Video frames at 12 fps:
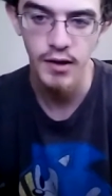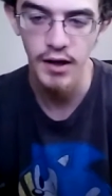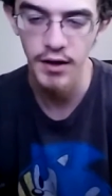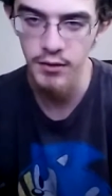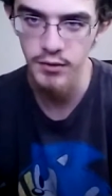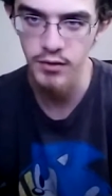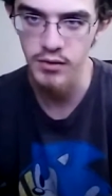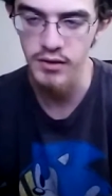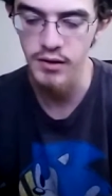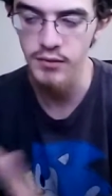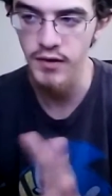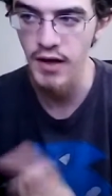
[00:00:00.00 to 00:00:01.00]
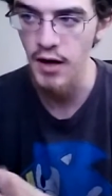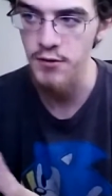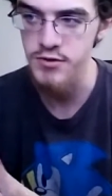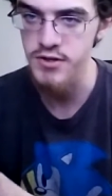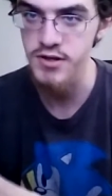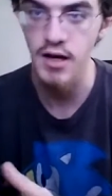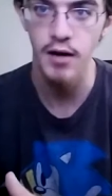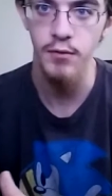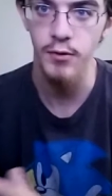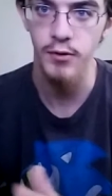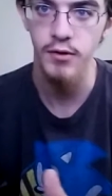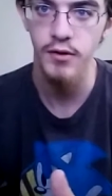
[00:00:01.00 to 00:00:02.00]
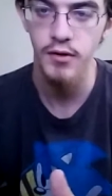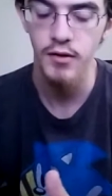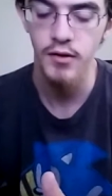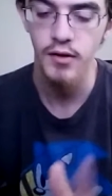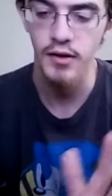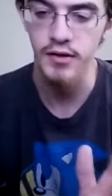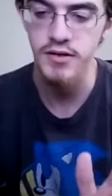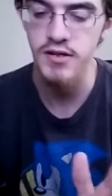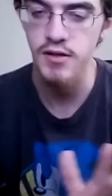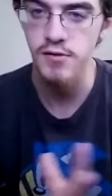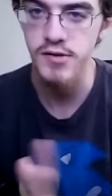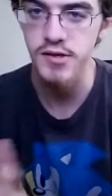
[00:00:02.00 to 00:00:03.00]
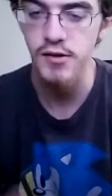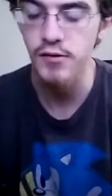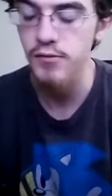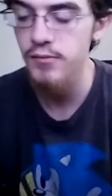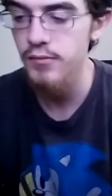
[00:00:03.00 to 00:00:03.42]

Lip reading: I know there are definitely houses covered in snow. So